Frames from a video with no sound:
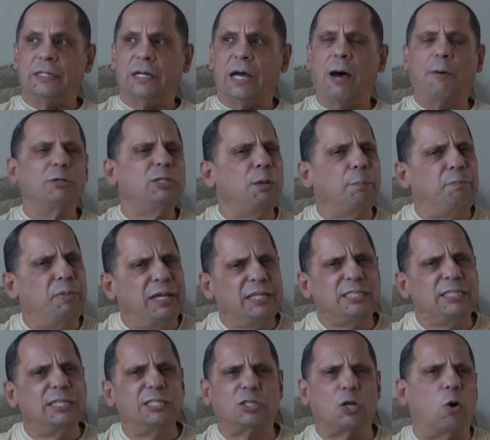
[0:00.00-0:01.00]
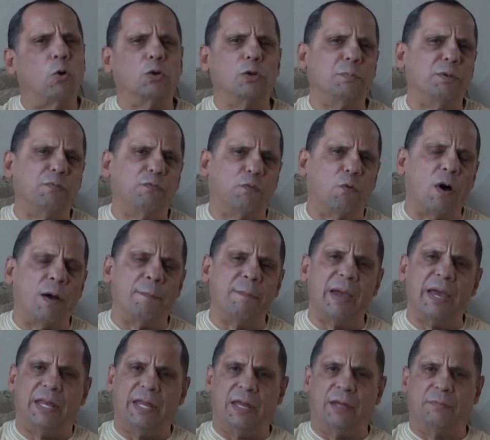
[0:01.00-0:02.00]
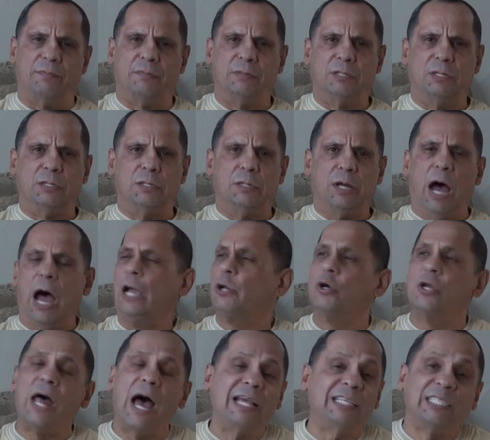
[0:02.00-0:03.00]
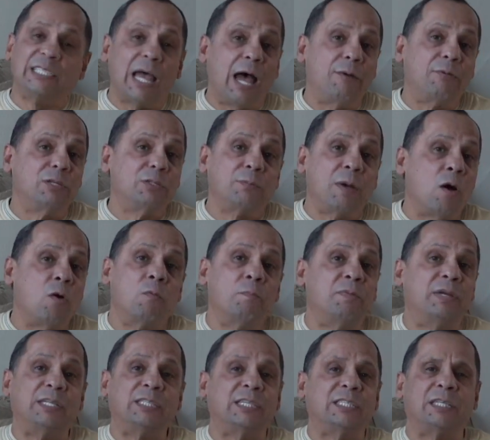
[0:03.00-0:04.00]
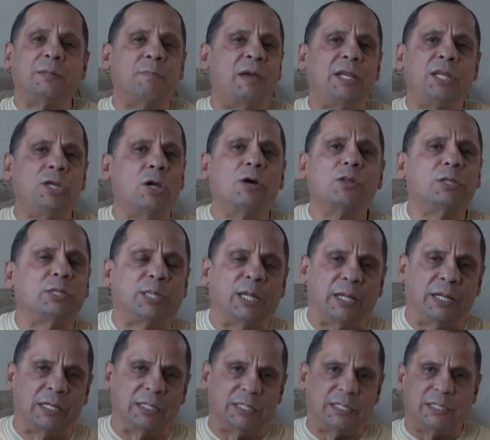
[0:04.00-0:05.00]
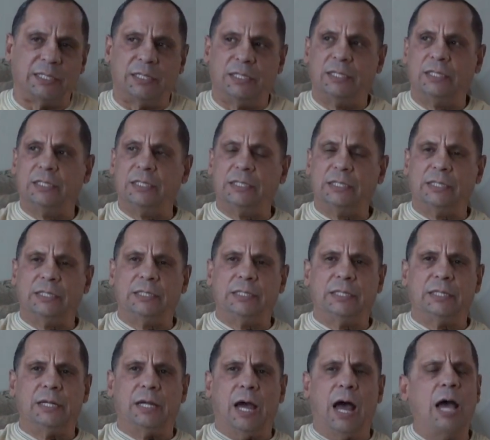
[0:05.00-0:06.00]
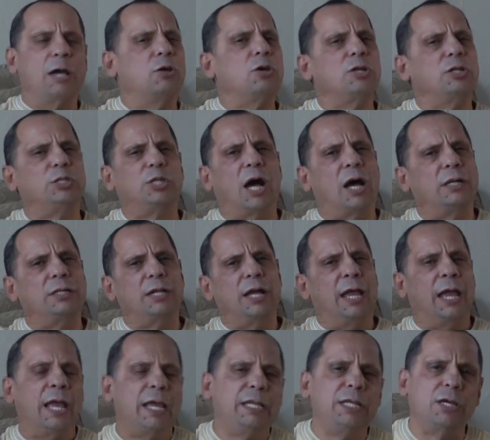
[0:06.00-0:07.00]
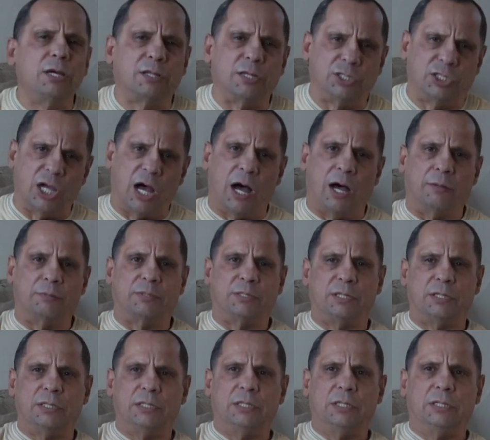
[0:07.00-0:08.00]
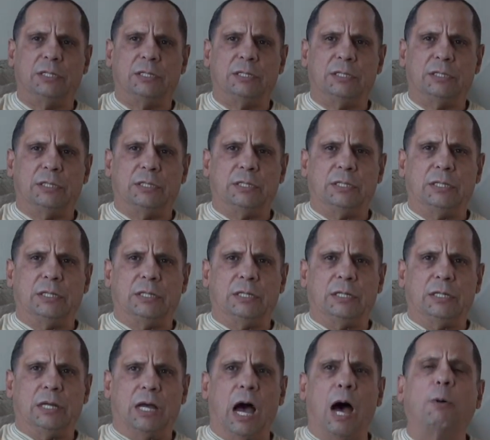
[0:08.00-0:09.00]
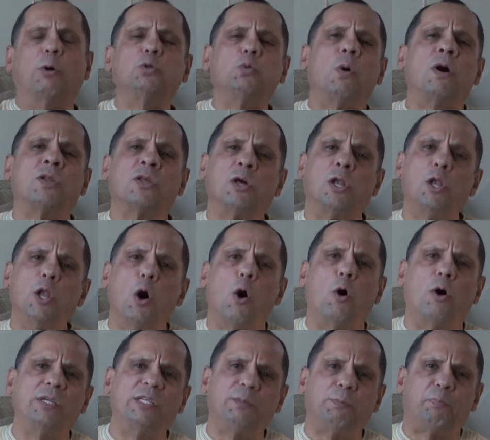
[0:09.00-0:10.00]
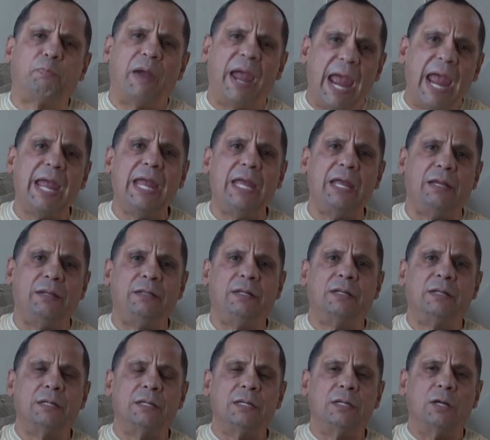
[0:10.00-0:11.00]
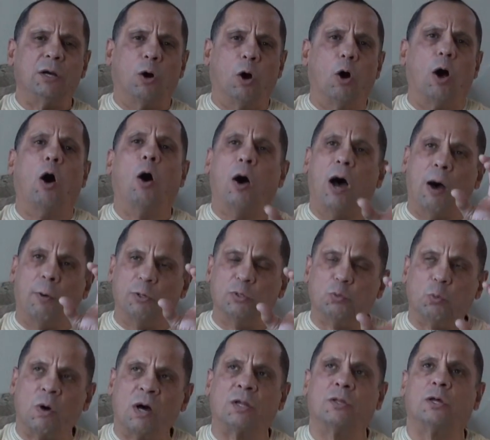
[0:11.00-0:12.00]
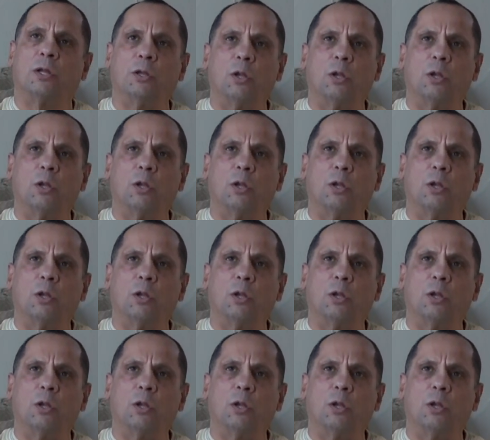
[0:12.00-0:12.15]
I was a business owner before I met him. I could have established my own business and many other things. I could have done any other jobs. I was one of the lowest paying, or I was one of the